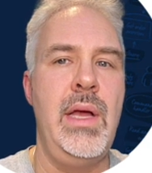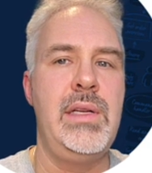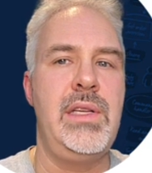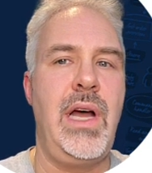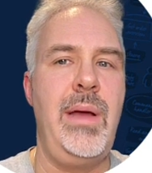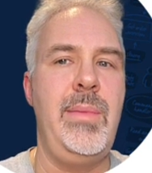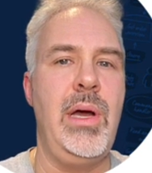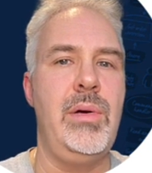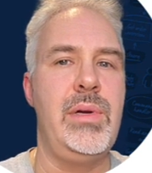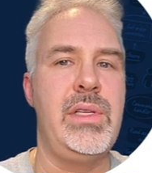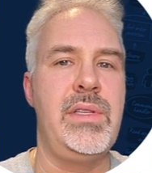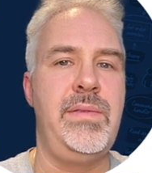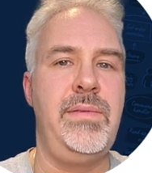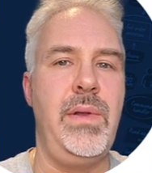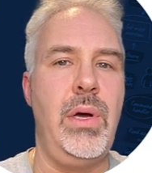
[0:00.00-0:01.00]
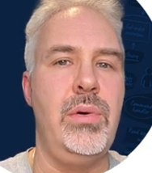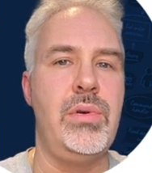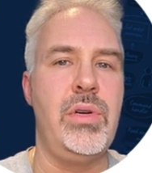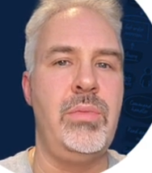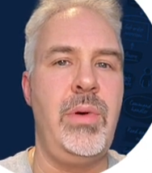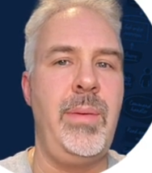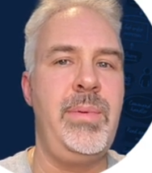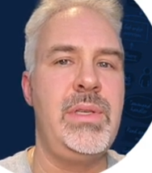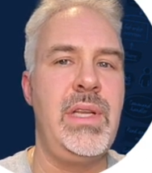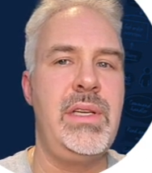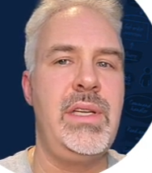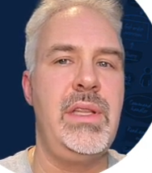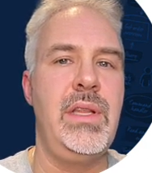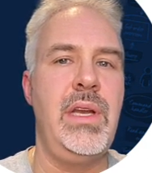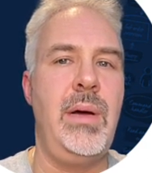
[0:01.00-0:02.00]
Timeout is a float
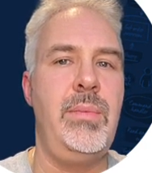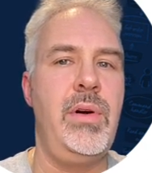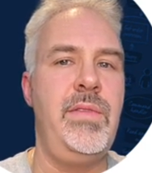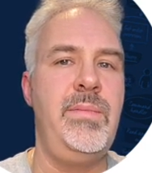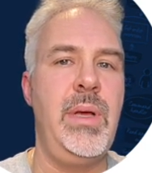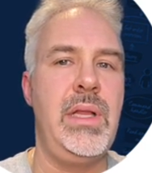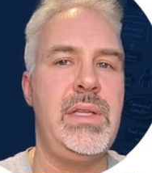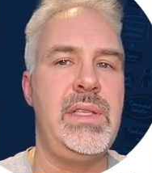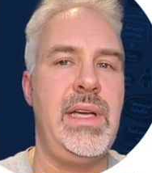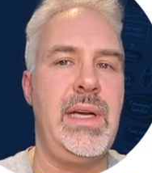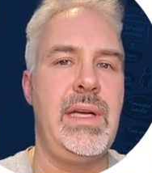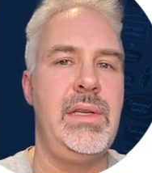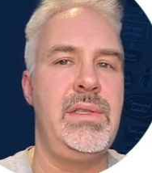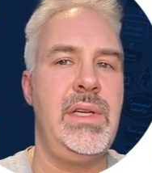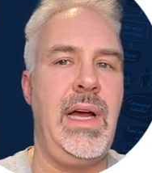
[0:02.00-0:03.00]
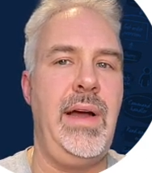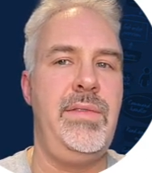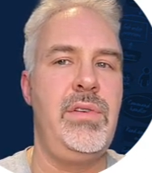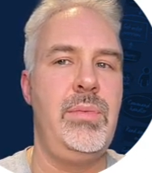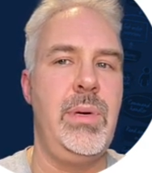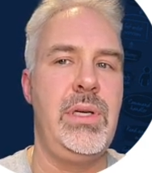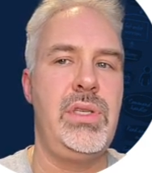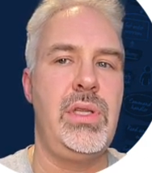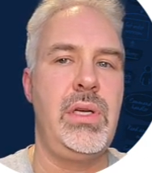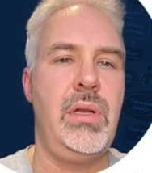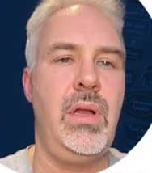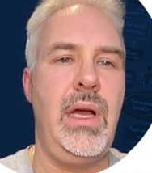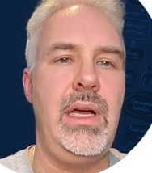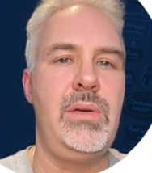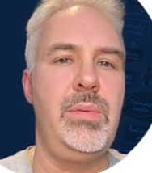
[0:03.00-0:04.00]
representing the number of milliseconds after which the
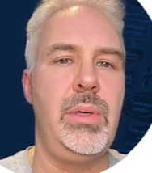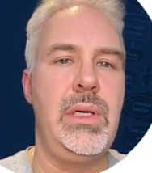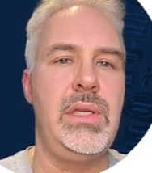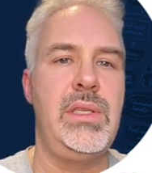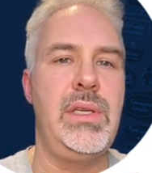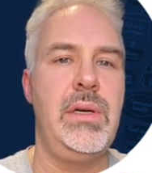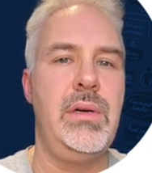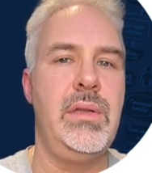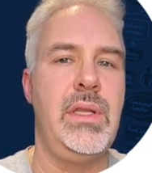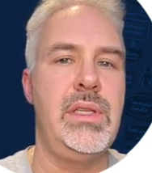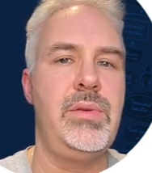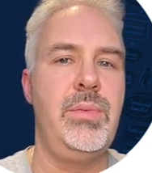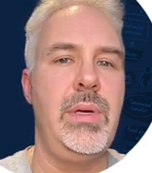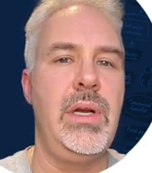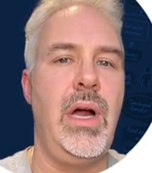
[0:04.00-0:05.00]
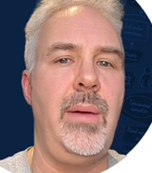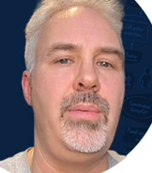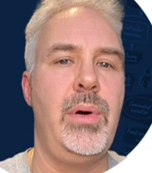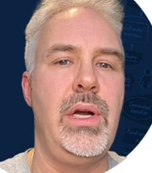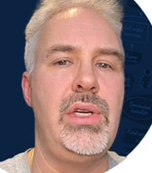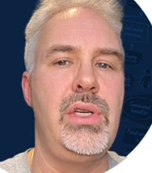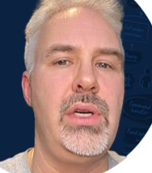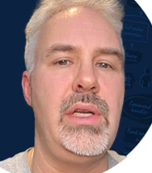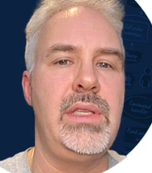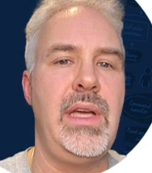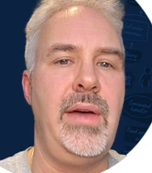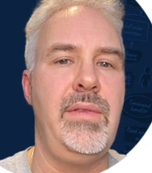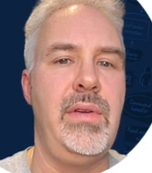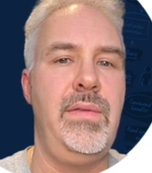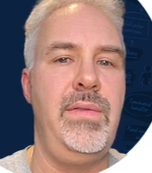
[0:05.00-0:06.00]
client will consider this read operation as
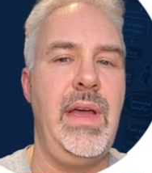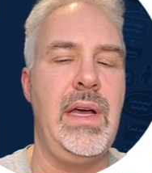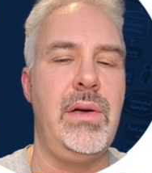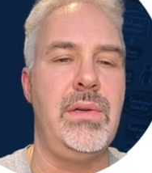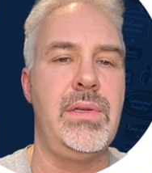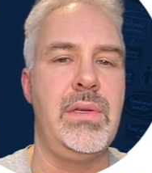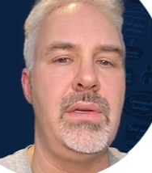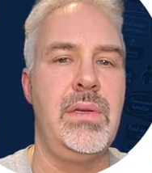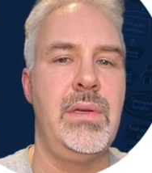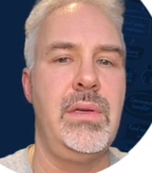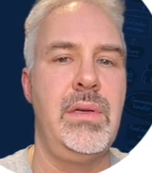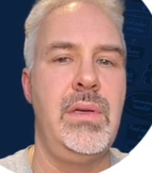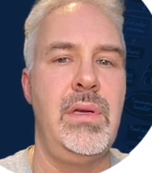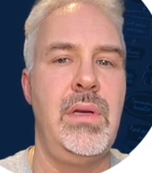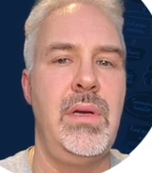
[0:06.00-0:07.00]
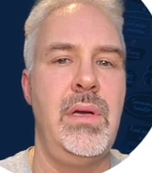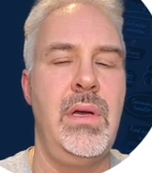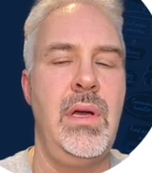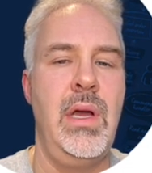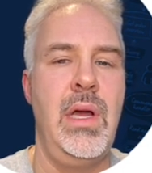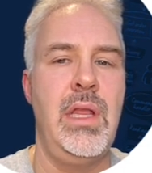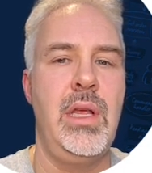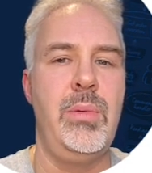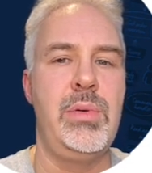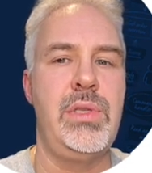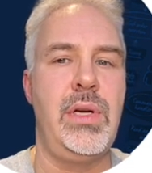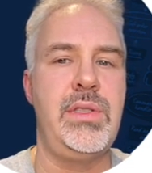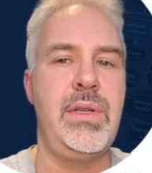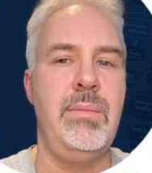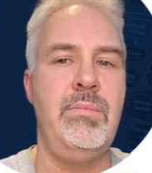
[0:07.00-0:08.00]
having failed. The
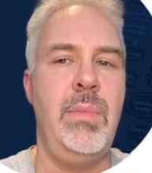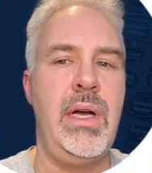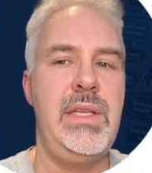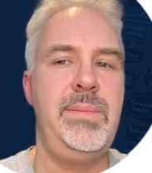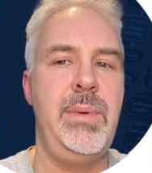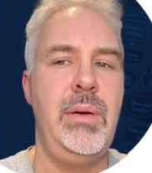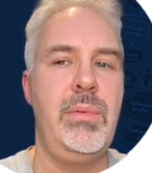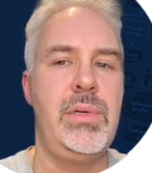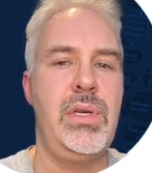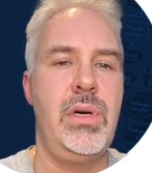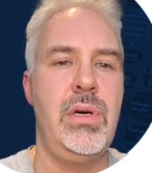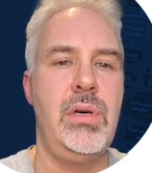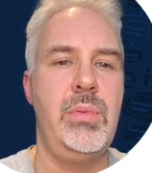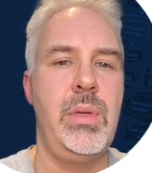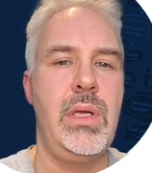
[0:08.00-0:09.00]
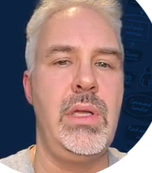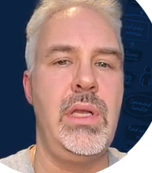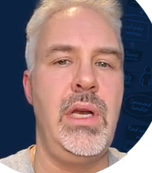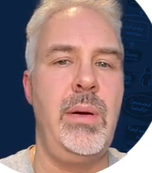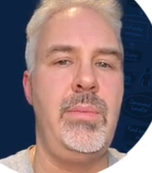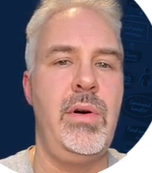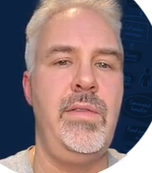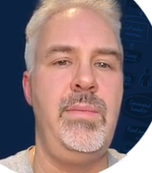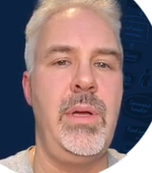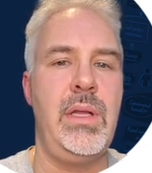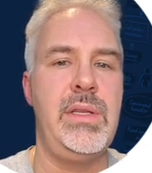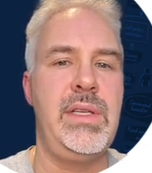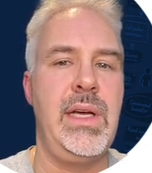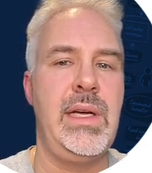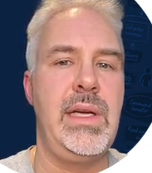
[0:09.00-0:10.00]
results must be returned within the number of
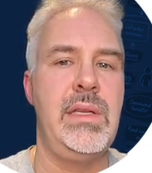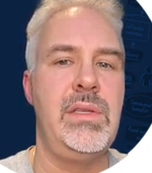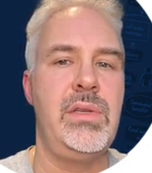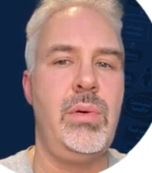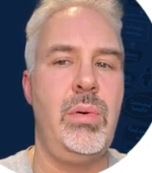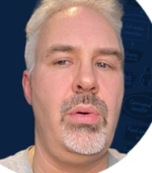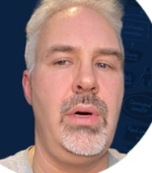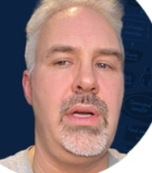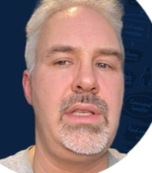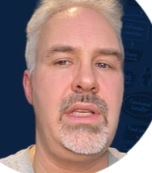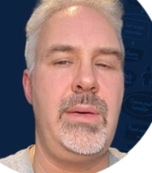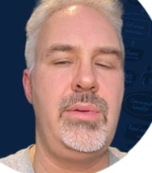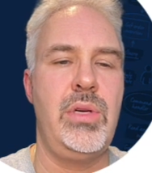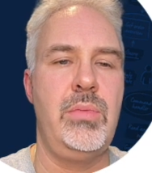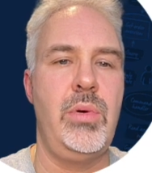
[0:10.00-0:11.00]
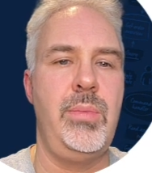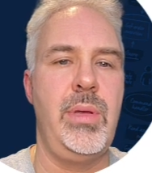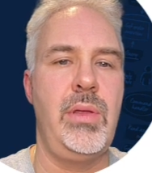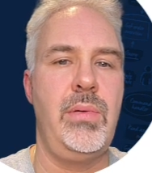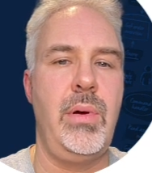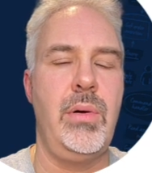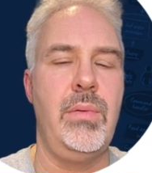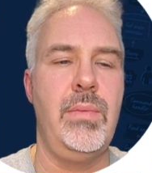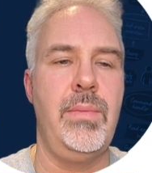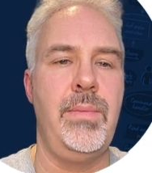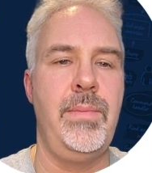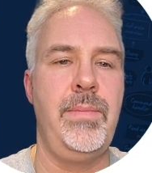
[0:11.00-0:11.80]
milliseconds or an exception will be thrown.